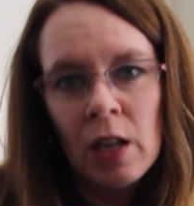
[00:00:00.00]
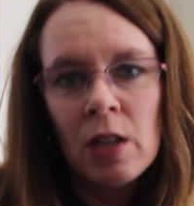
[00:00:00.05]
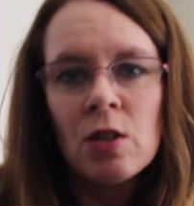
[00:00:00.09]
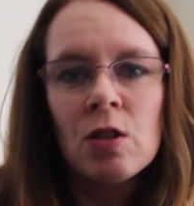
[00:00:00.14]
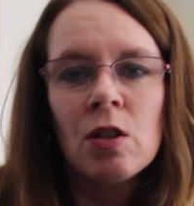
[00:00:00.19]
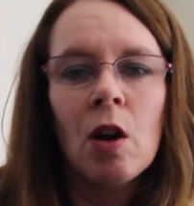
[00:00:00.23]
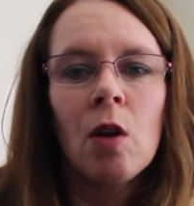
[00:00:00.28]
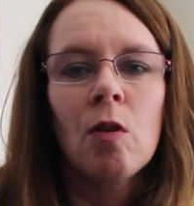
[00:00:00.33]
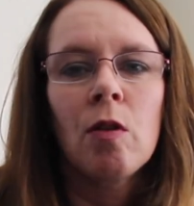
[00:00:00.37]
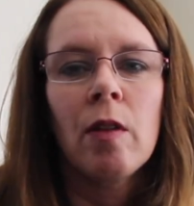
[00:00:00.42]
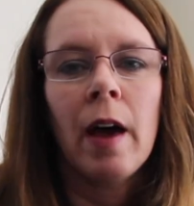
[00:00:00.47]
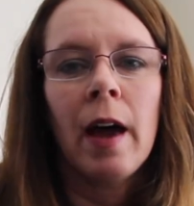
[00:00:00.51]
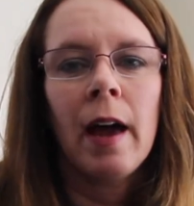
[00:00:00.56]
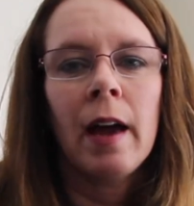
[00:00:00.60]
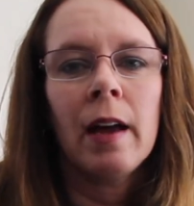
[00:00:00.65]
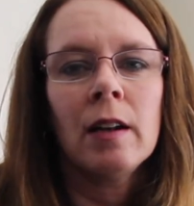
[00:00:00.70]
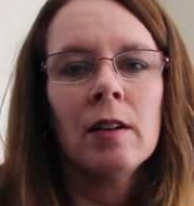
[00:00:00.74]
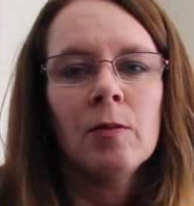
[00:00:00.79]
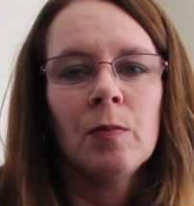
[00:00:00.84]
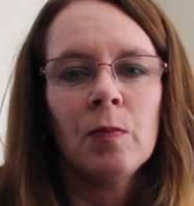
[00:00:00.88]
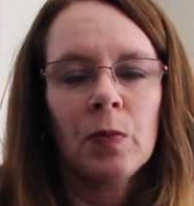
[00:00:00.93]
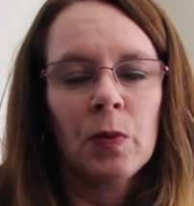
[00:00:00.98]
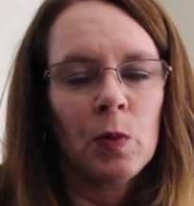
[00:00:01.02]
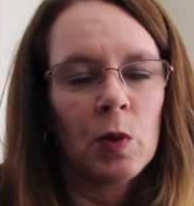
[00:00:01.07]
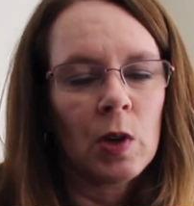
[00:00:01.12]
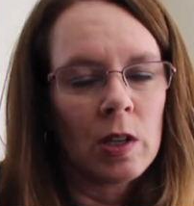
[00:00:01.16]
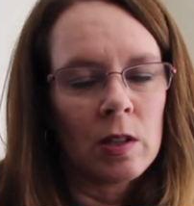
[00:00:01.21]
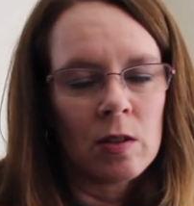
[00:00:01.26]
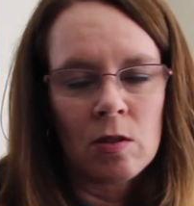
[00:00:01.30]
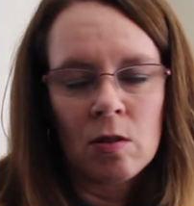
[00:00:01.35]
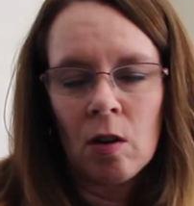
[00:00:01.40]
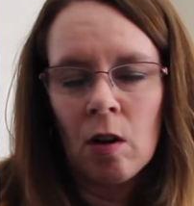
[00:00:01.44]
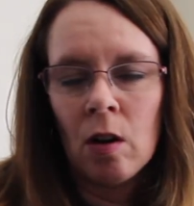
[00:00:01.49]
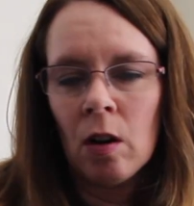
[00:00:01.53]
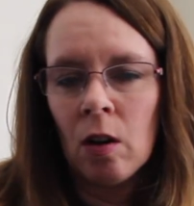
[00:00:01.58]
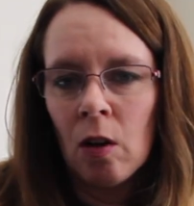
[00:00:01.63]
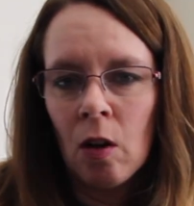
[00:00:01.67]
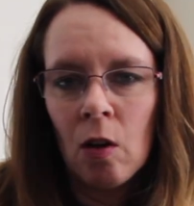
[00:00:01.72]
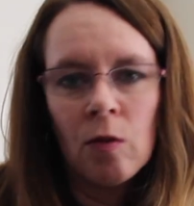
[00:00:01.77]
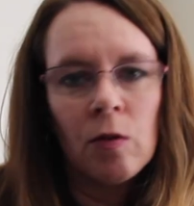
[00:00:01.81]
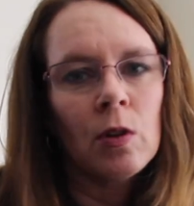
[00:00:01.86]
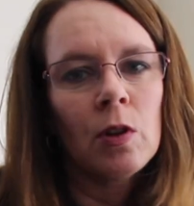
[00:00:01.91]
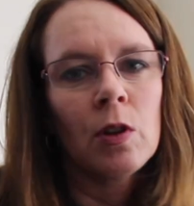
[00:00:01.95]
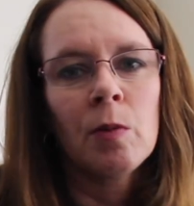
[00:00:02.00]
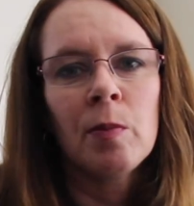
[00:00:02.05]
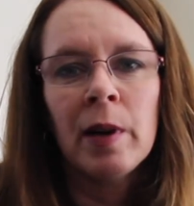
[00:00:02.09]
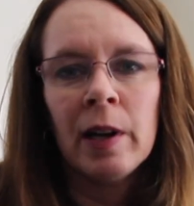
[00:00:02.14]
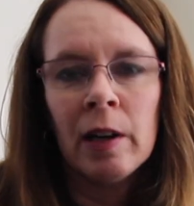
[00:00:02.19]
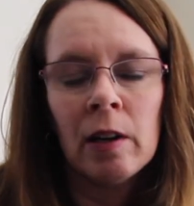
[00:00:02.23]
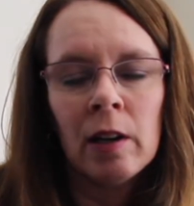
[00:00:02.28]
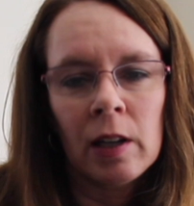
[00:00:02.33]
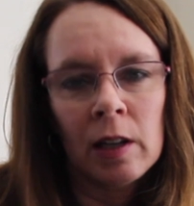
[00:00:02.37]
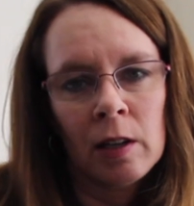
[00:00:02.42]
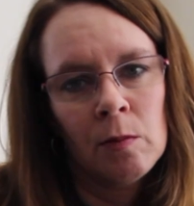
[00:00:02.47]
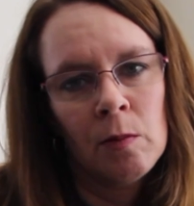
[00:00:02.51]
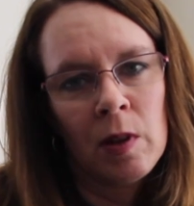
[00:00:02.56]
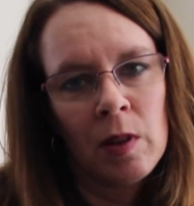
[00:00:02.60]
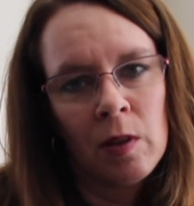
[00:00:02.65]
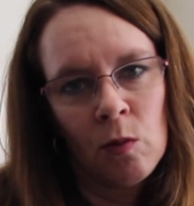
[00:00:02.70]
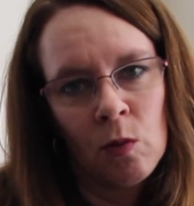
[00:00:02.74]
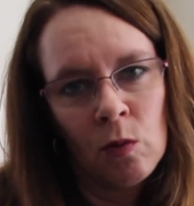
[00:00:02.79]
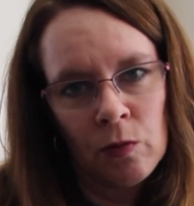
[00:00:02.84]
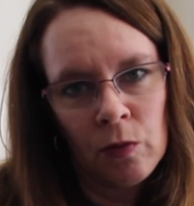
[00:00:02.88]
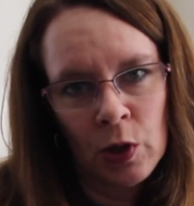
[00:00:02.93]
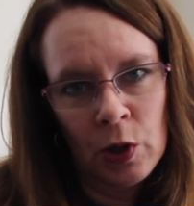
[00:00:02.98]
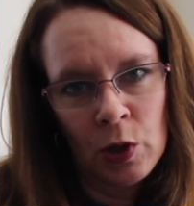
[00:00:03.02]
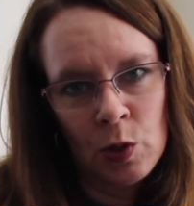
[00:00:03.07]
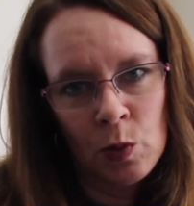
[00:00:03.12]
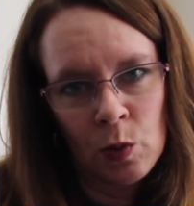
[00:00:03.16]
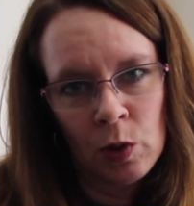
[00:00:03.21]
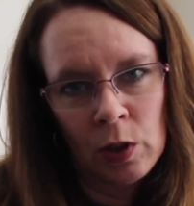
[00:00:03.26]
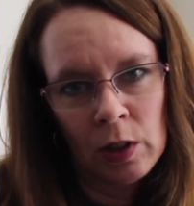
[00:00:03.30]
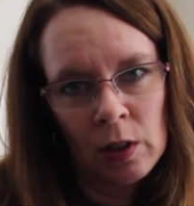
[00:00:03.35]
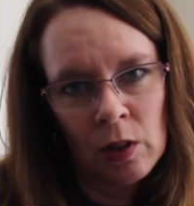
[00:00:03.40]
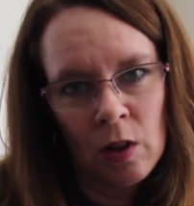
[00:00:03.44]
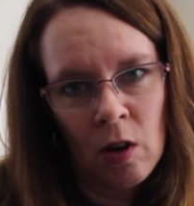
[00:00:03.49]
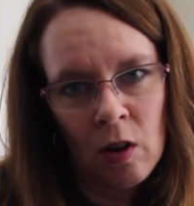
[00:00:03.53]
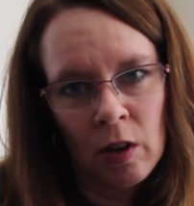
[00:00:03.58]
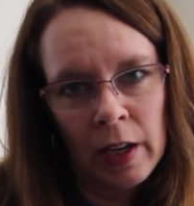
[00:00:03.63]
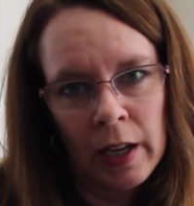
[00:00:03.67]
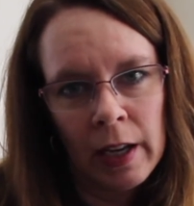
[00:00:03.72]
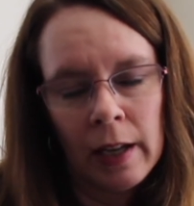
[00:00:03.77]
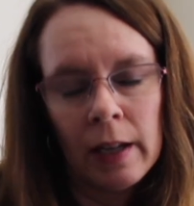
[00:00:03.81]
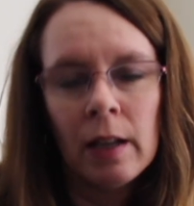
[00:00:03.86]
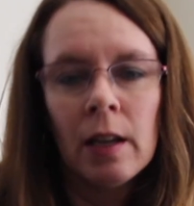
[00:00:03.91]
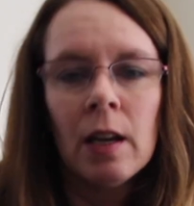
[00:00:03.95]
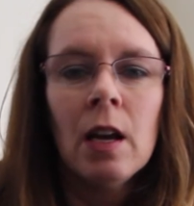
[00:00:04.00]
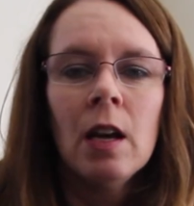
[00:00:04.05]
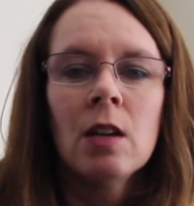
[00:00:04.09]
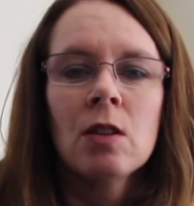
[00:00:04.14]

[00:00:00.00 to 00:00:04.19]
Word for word: so that we can start all over and the parent can be the first one to log in.